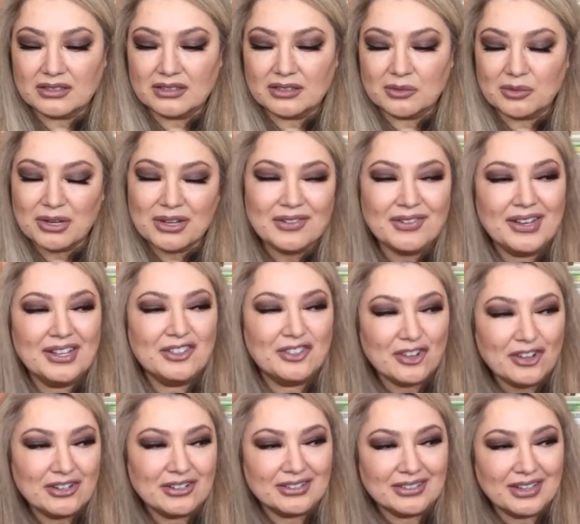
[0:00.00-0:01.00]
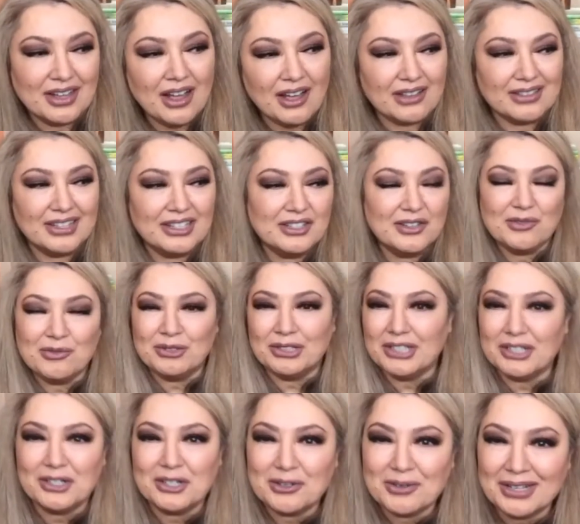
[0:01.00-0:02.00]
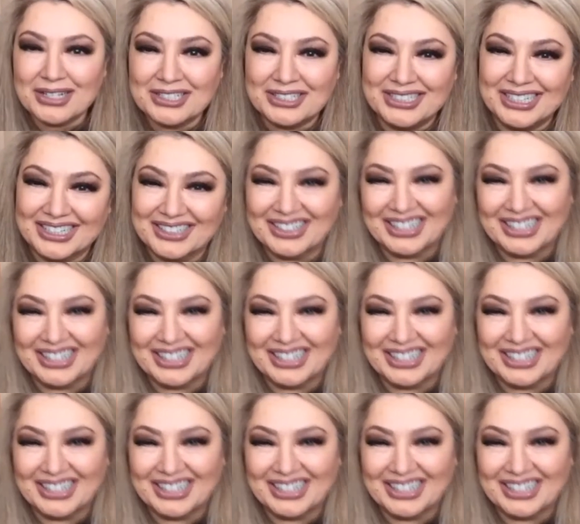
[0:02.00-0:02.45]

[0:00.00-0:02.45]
what have I learned? That's a really good question.